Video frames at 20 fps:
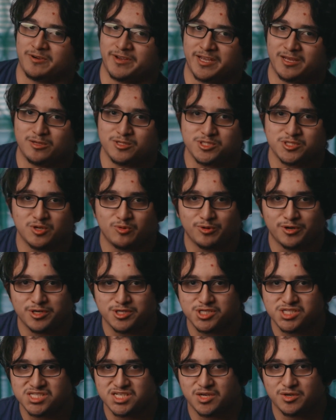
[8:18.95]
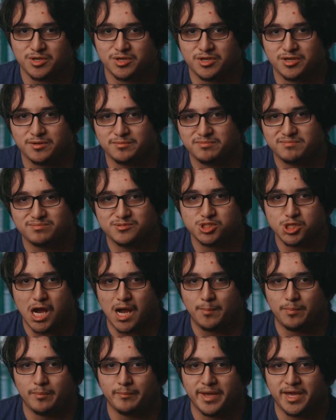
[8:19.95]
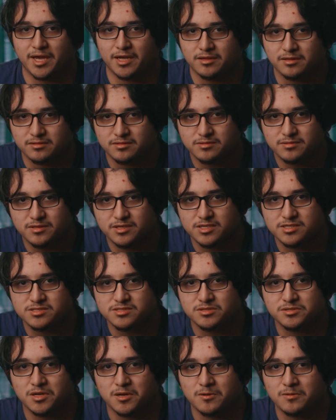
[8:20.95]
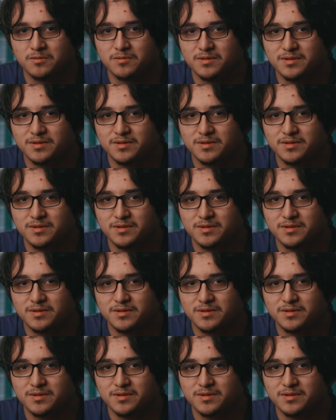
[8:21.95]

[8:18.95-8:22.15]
Kelsier wouldn't just tell you to chop a man, because, you know,